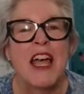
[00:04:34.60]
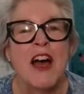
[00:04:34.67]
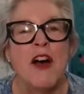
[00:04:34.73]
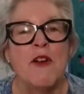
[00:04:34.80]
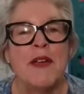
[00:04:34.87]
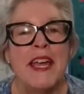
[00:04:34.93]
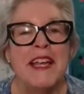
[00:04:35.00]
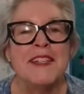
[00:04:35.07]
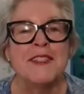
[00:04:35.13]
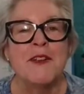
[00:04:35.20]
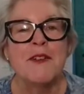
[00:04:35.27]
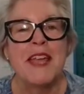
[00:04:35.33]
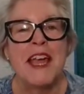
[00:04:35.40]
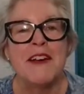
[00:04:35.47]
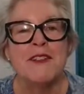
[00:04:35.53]
okay,
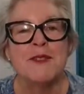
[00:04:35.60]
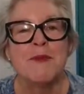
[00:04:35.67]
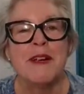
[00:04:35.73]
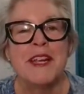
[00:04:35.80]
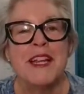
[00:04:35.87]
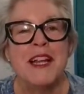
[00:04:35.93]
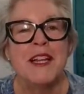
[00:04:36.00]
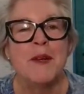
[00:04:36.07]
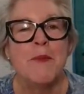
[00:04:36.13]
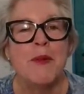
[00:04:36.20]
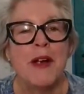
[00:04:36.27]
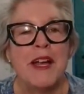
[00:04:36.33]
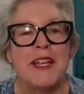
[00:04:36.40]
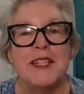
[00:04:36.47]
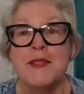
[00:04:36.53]
so Gail's working on a
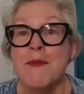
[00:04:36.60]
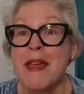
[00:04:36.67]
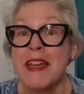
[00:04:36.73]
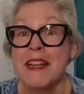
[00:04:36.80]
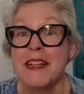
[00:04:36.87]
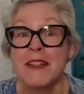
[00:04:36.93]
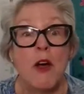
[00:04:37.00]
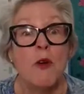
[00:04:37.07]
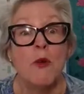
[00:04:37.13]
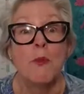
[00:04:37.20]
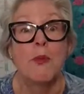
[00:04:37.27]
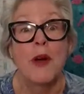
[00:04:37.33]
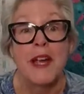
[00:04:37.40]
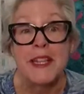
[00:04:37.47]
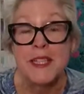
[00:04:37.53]
bridesmaid
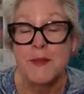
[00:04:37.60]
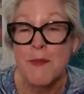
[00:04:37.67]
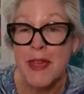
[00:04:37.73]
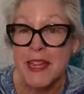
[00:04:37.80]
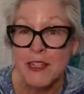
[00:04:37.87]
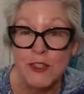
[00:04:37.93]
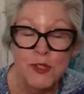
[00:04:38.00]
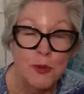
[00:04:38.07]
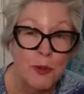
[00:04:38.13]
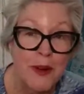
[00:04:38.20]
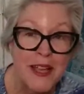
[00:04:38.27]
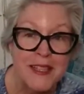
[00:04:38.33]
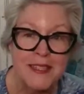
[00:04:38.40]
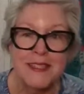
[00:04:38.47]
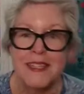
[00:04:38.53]

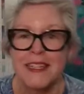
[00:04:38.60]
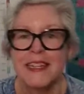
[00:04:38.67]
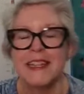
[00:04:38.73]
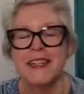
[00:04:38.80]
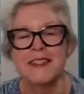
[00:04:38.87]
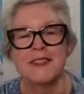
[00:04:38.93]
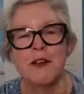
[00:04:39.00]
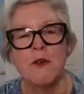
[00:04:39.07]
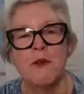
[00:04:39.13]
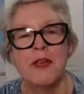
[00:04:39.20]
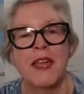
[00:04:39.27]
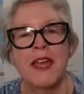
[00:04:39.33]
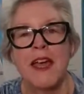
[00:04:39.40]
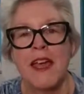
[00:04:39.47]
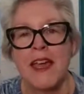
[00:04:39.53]
dresses.
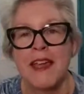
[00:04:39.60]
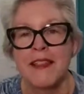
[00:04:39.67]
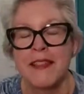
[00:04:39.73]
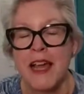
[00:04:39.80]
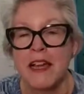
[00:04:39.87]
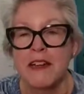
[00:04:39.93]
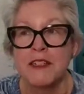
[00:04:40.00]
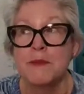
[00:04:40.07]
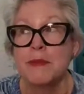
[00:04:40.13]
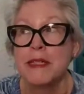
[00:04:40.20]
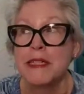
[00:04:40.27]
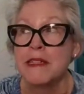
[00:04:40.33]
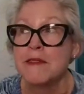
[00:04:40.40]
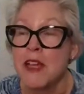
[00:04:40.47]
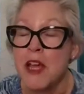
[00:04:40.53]
Okay, that could
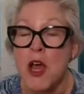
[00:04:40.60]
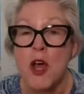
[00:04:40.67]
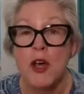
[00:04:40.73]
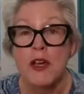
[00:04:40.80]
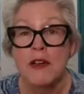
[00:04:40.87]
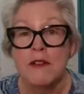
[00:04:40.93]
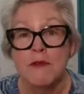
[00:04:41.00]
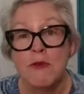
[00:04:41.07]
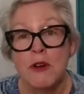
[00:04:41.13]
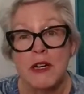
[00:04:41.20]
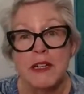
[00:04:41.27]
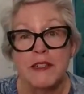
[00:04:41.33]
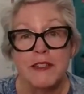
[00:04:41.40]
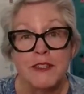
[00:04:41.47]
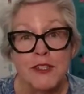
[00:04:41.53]
be
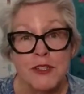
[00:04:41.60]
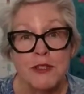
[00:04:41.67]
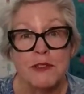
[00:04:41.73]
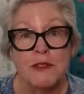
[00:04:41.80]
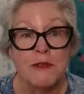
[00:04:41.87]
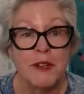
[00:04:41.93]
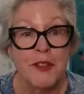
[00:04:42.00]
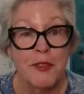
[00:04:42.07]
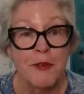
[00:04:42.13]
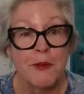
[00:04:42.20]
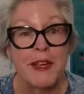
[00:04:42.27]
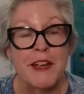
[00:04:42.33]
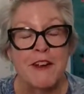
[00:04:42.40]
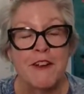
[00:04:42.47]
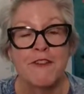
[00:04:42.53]
1 or 2 or
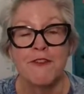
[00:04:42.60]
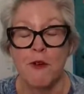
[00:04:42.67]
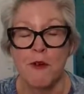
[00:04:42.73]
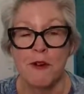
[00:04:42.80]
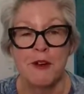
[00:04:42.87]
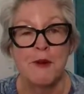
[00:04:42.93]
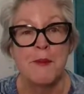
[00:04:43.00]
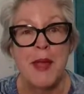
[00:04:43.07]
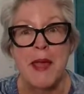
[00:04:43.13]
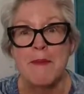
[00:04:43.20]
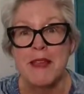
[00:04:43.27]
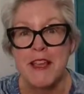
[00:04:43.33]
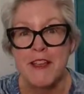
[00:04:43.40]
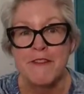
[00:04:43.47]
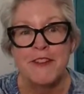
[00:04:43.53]
3 or 4 or
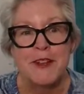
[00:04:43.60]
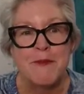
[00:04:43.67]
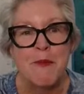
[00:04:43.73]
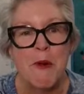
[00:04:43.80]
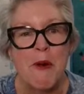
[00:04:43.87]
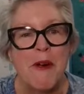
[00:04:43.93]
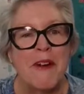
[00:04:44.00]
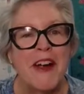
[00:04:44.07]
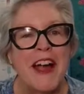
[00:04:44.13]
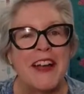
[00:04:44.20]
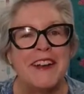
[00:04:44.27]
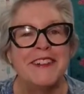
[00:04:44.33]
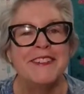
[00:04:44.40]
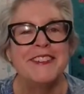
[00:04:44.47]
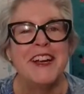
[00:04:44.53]
maybe even more.
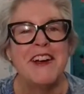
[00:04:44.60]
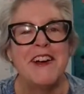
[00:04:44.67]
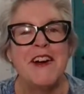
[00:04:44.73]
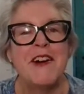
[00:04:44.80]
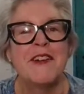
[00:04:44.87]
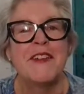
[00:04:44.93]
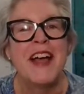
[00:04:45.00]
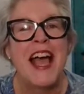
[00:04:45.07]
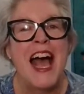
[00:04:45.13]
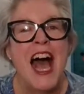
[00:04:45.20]
I don't know.